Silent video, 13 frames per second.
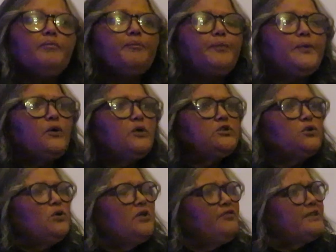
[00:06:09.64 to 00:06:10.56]
Because
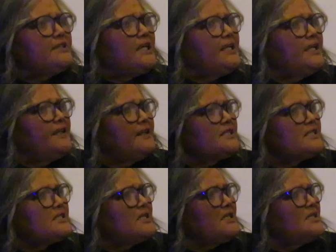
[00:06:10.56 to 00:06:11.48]
all of a sudden the
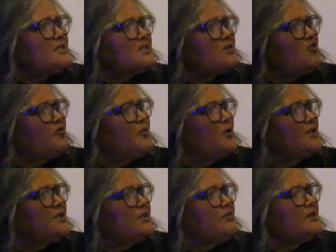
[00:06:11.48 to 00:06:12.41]
streets of
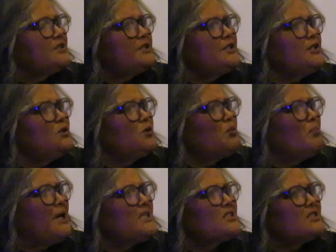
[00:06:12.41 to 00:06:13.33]
Bontego didn't look
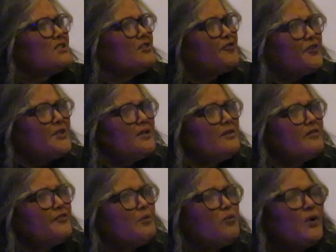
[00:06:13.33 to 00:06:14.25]
much
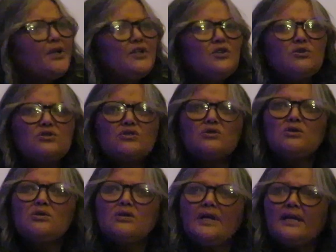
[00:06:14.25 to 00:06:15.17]
different from what it used to
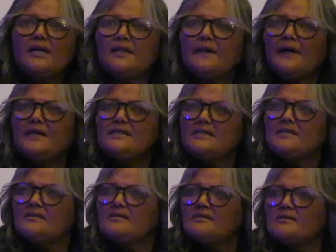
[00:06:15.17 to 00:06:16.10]
look like in the
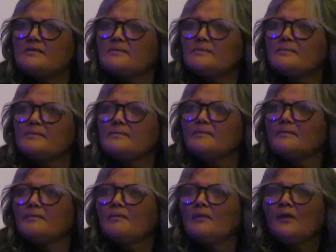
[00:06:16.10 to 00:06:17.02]
80s.
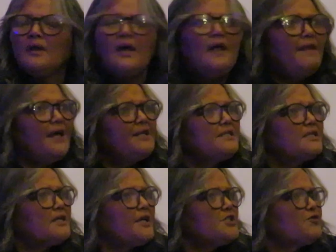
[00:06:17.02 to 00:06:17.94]
And that is
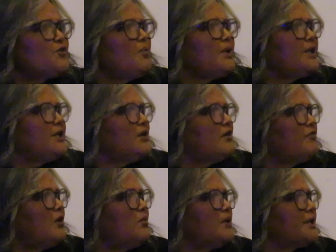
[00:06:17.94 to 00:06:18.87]
the place for many of
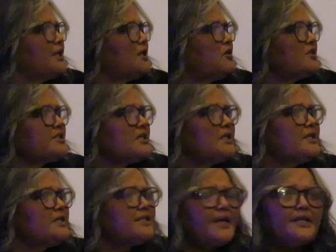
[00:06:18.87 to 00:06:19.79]
our working class
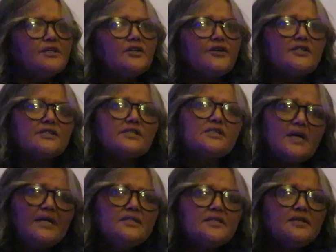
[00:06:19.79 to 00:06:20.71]
areas right across this
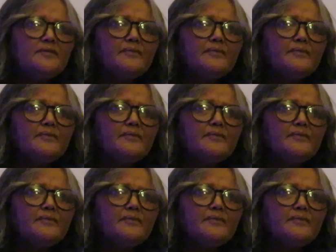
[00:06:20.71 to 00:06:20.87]
country.